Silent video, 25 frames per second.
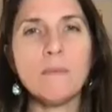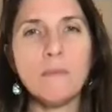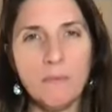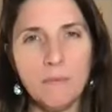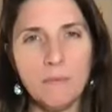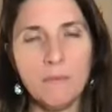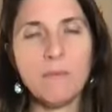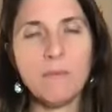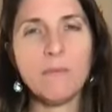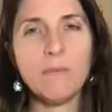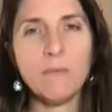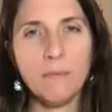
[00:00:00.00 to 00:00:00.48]

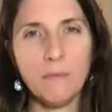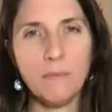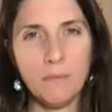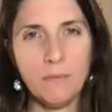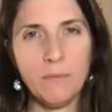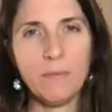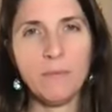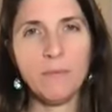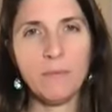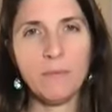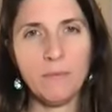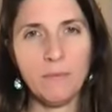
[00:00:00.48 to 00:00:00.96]
other
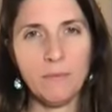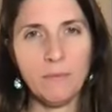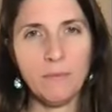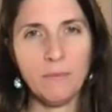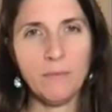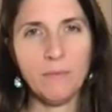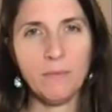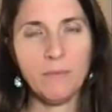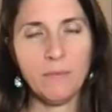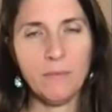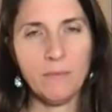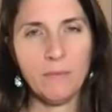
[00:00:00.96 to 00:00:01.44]
female
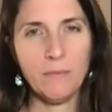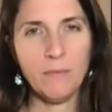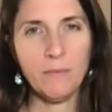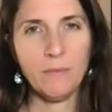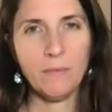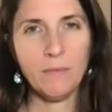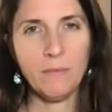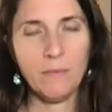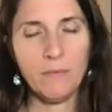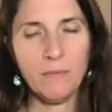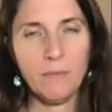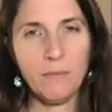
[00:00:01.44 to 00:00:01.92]
therapists
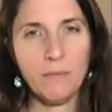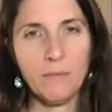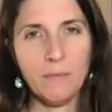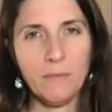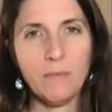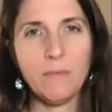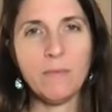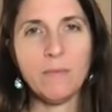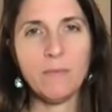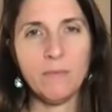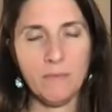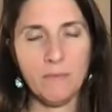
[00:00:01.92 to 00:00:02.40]
there.
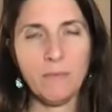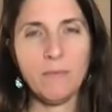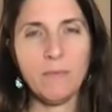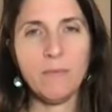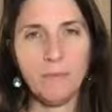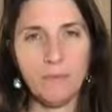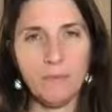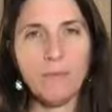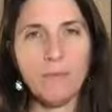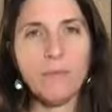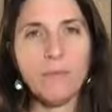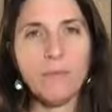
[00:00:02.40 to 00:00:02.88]
And